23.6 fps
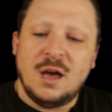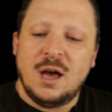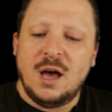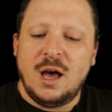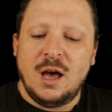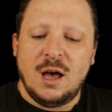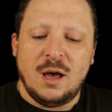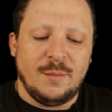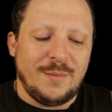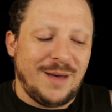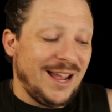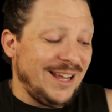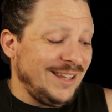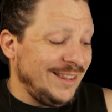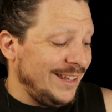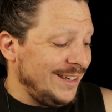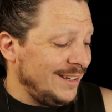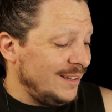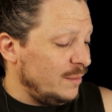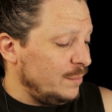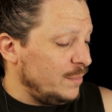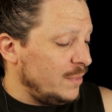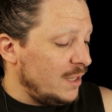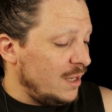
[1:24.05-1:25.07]
I like
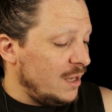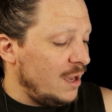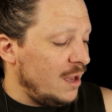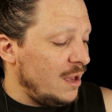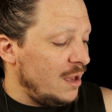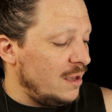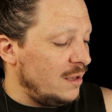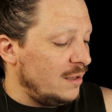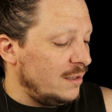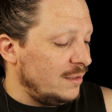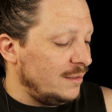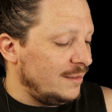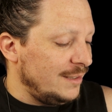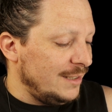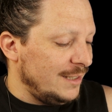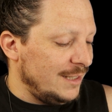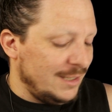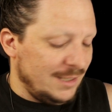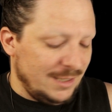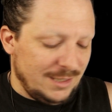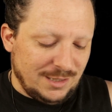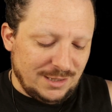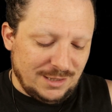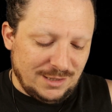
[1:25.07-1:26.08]
it because
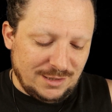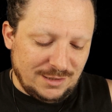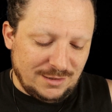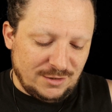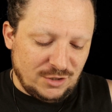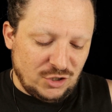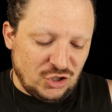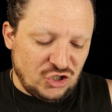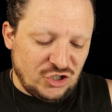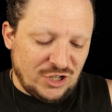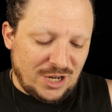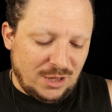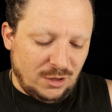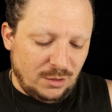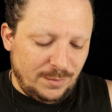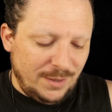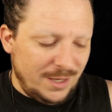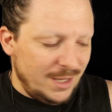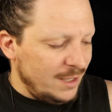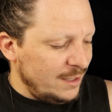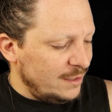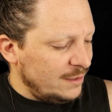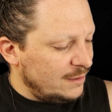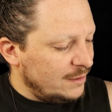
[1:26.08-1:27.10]
it is
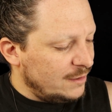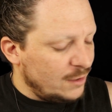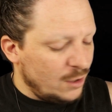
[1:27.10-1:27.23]
gel-based,